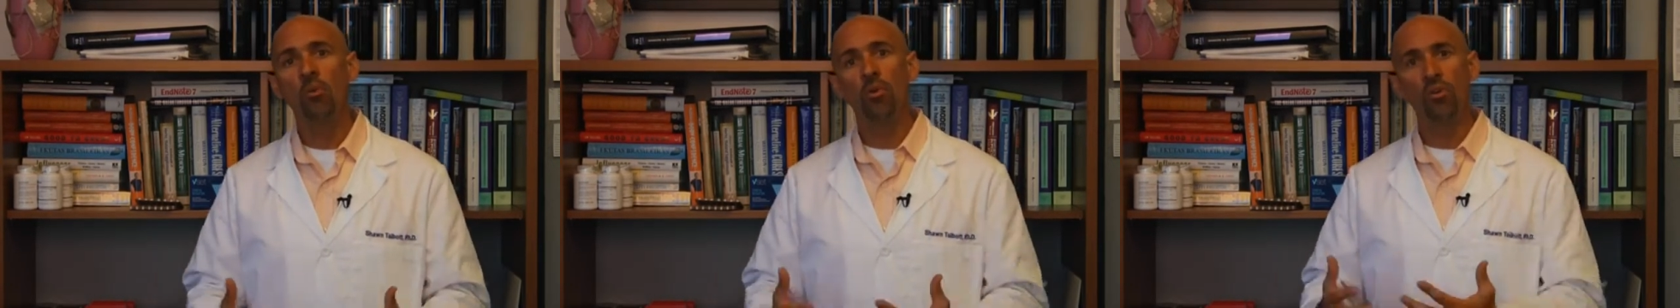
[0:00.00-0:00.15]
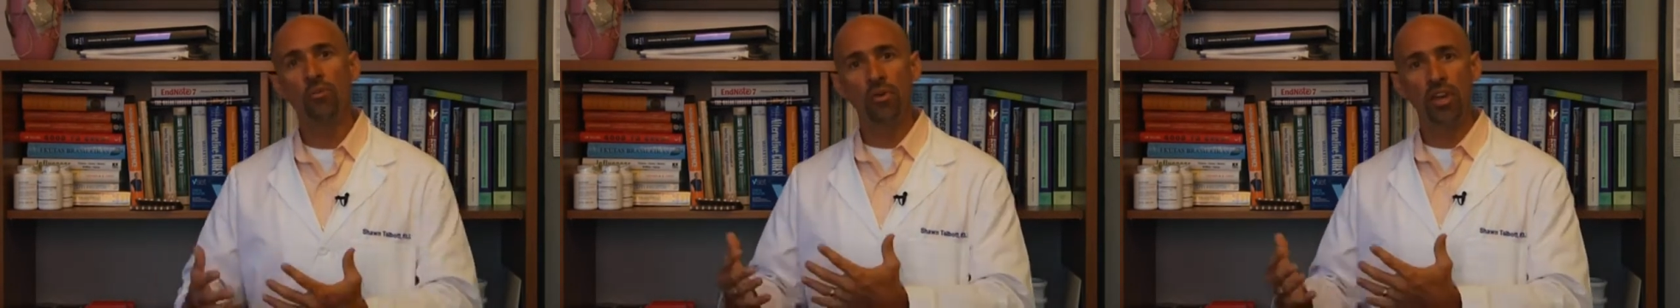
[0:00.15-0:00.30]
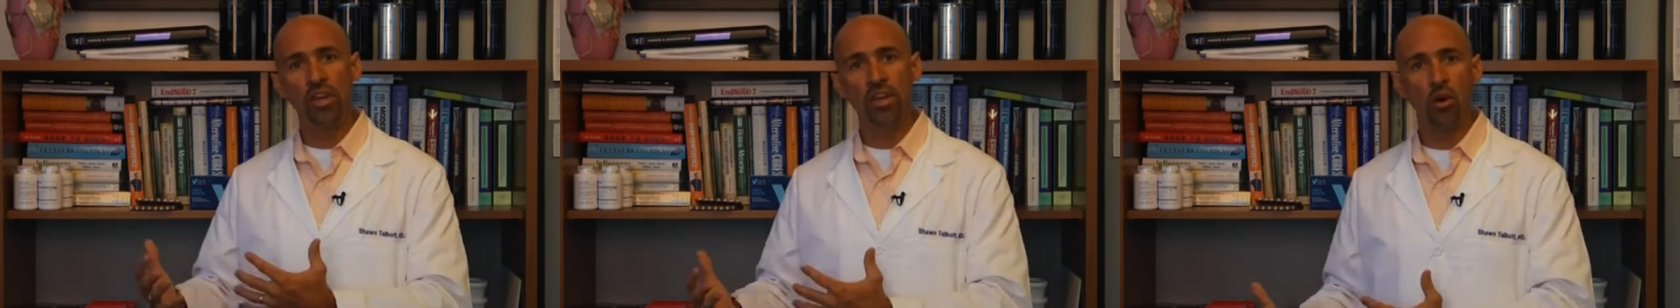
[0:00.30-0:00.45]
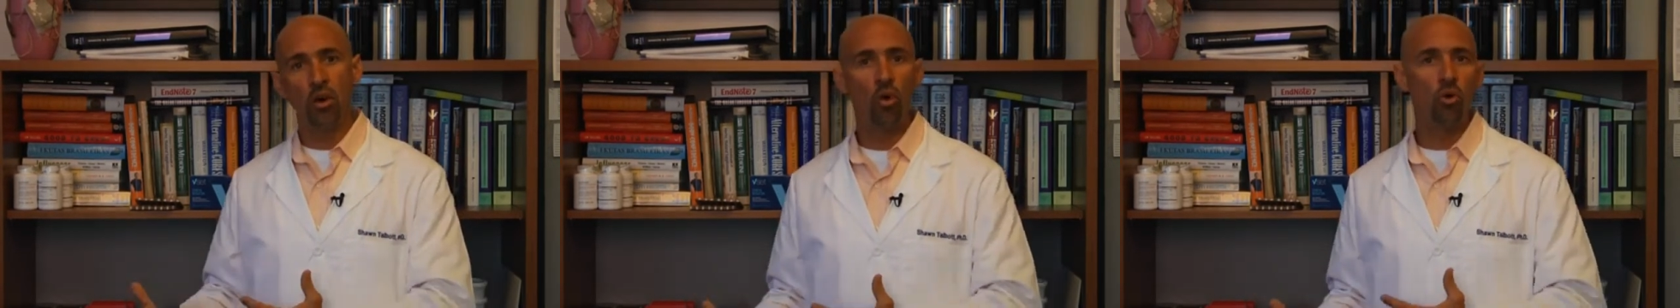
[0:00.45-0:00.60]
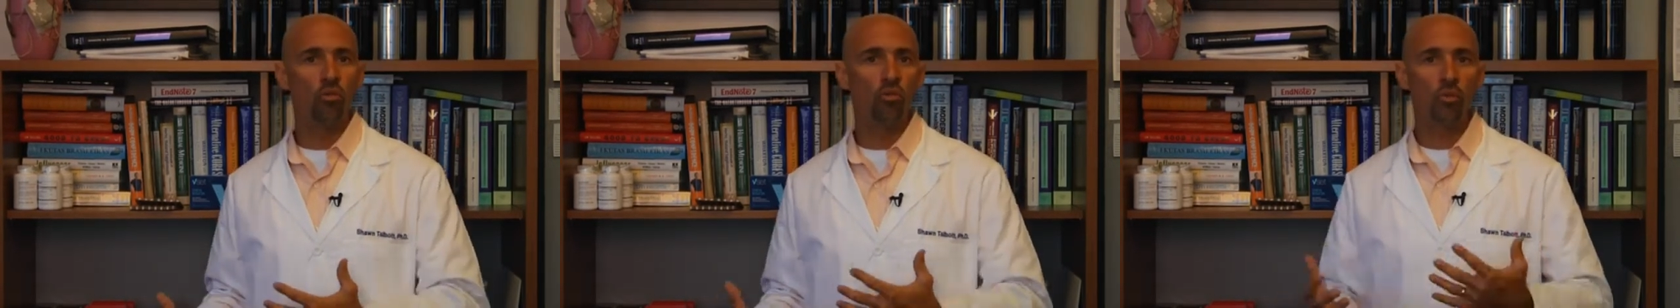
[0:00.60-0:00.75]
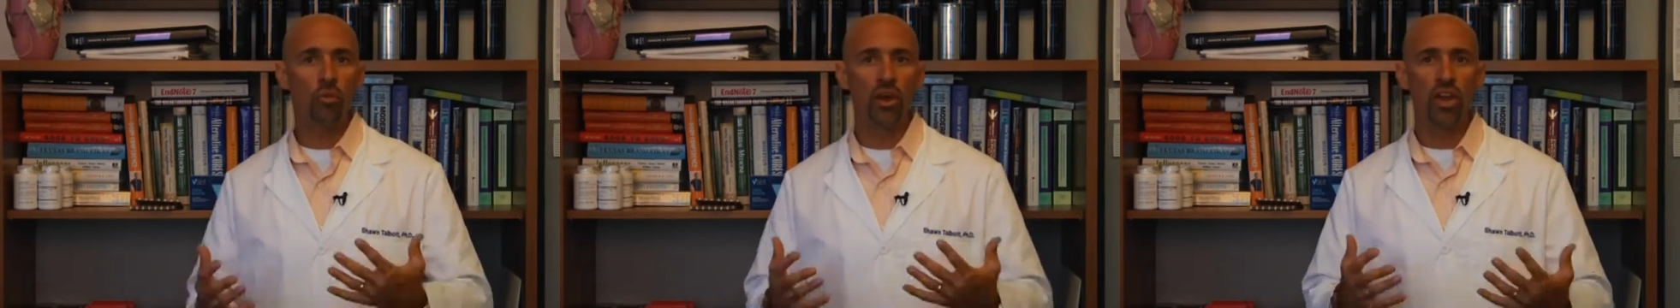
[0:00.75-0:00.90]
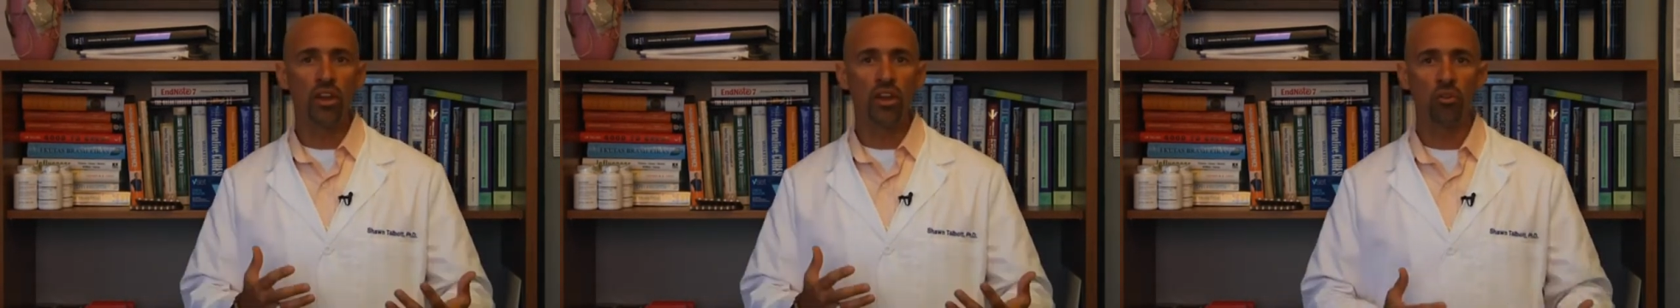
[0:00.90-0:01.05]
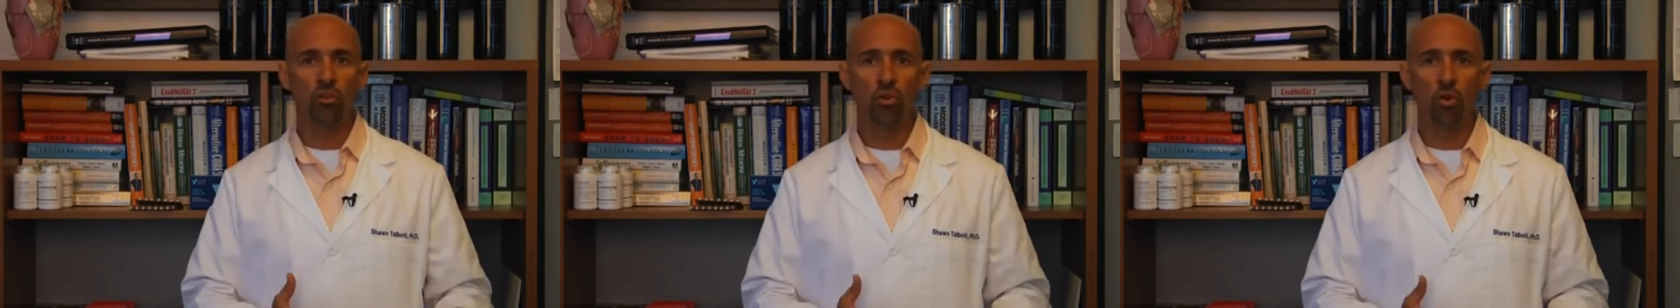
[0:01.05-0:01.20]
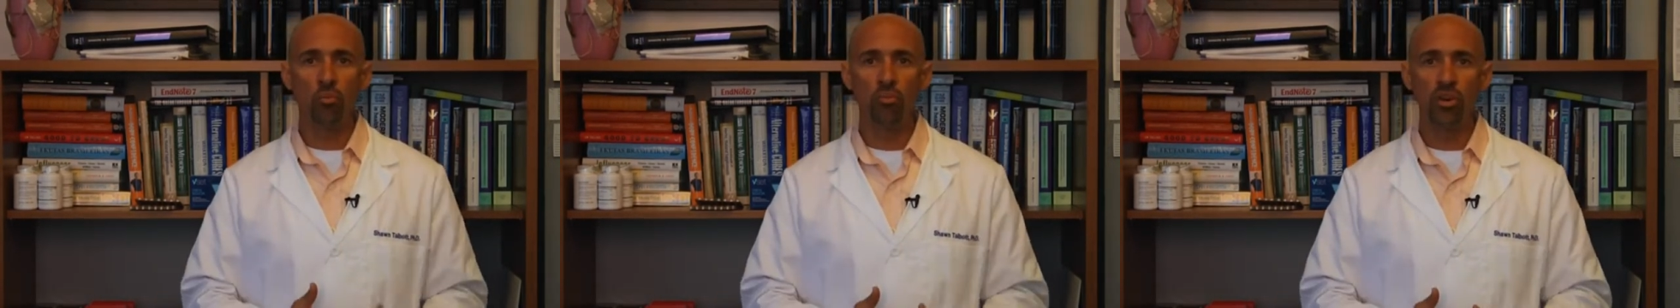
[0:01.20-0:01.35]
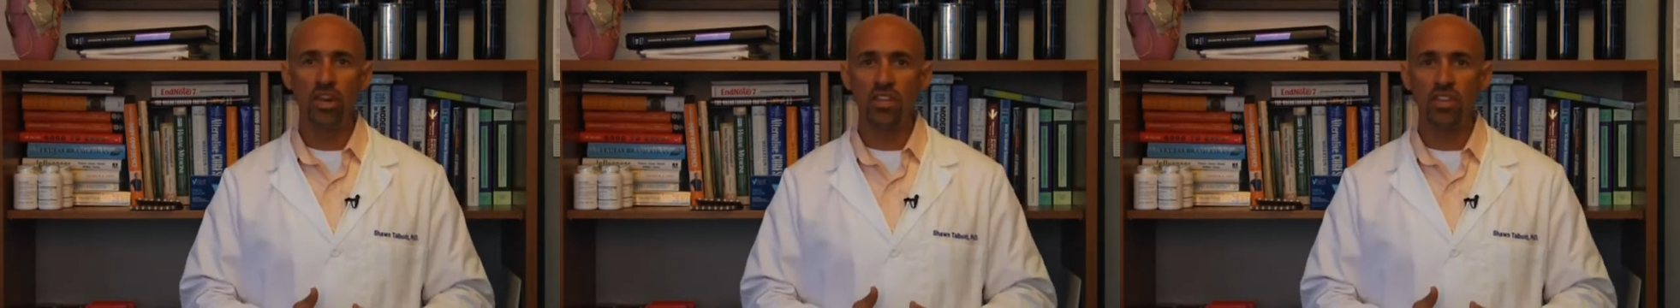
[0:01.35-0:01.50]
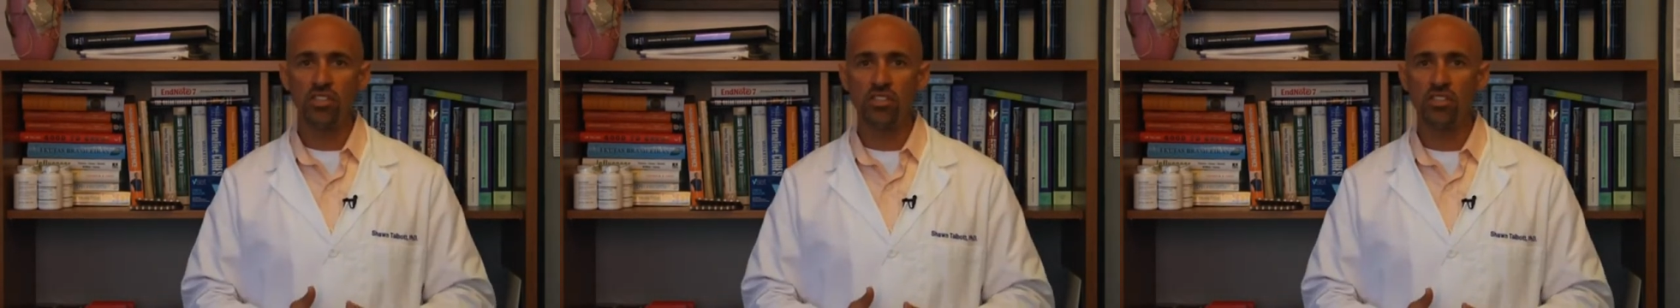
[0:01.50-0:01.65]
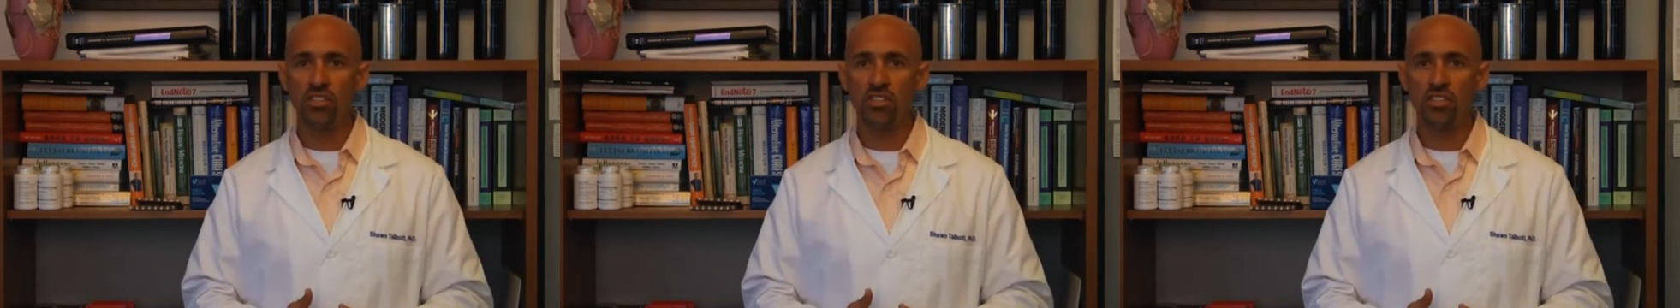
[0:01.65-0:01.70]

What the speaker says: with being overweight or obese.